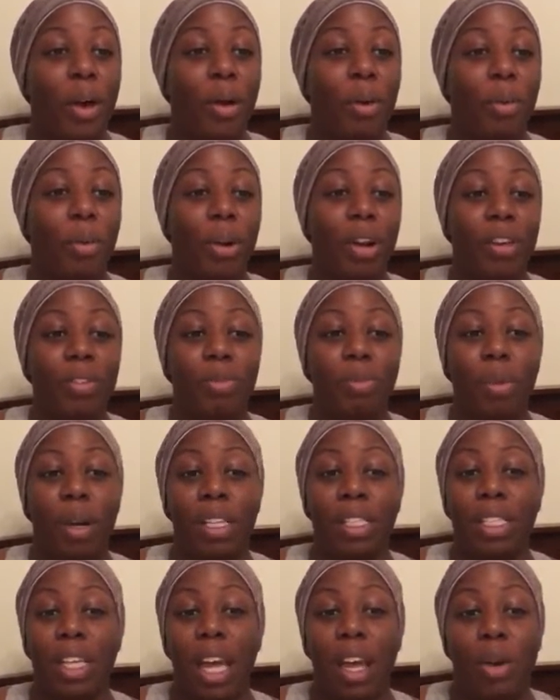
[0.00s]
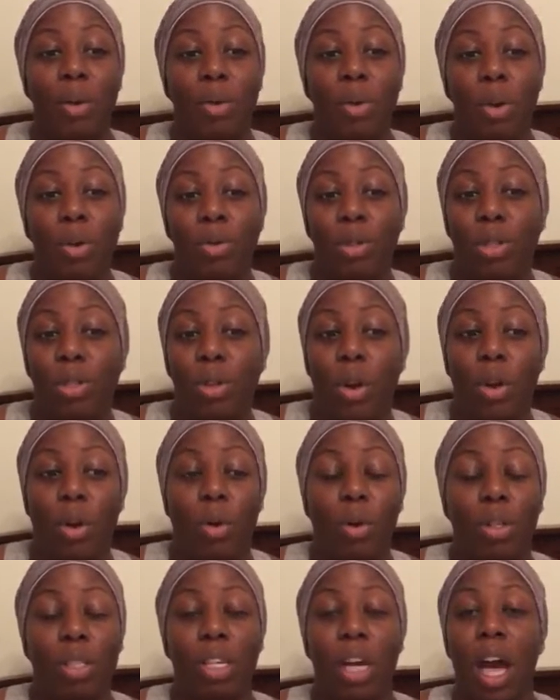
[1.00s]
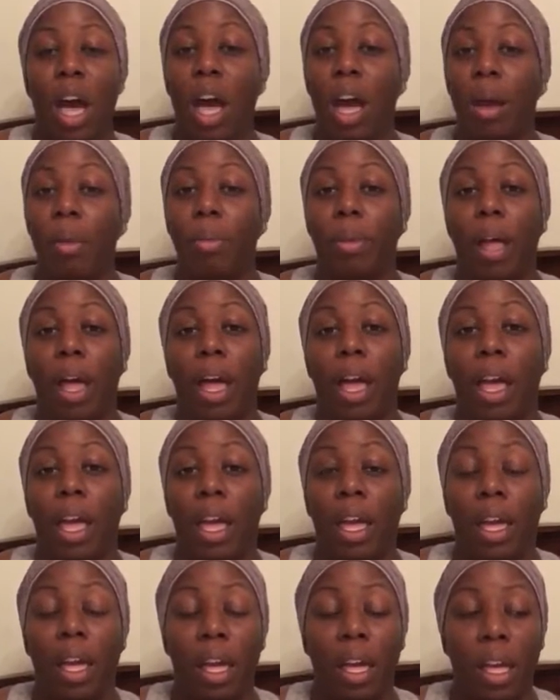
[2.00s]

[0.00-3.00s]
What if my cycle don't start on time? Like,